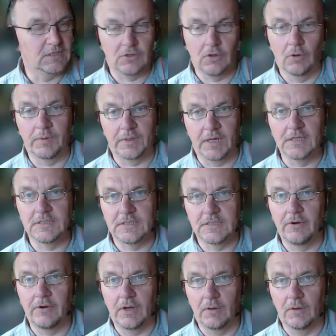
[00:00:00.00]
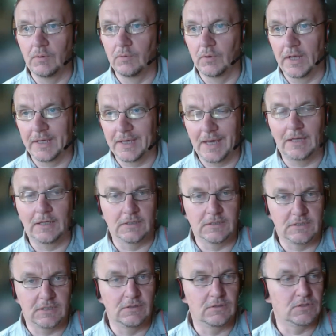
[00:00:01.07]
complicated area, and we will again
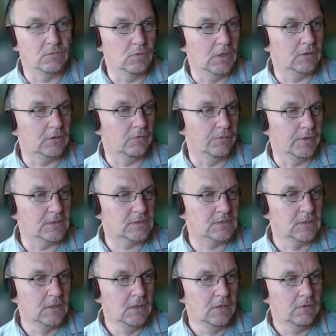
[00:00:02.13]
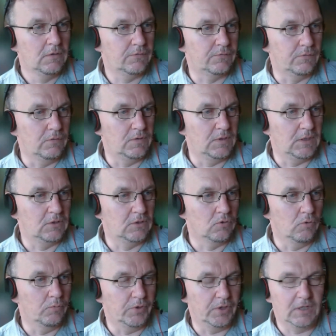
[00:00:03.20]
continue to work on this through the
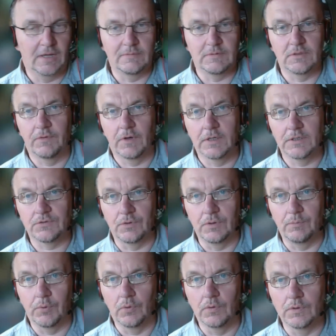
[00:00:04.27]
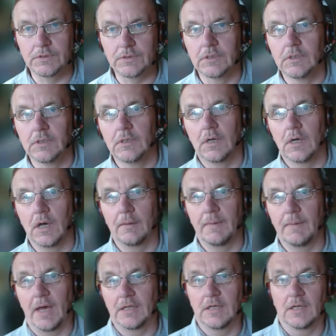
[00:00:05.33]
Corporate Claims Advisory Board
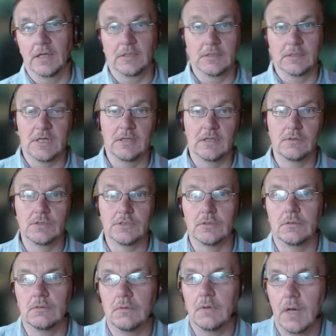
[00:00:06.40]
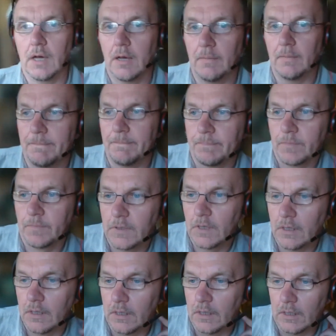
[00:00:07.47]
and continue to
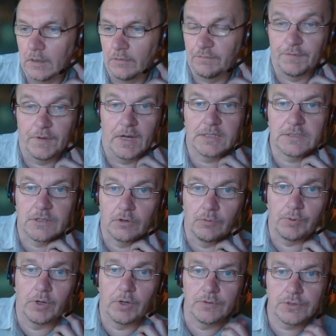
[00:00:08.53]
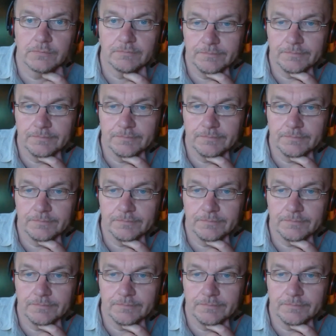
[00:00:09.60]
finesse our approach.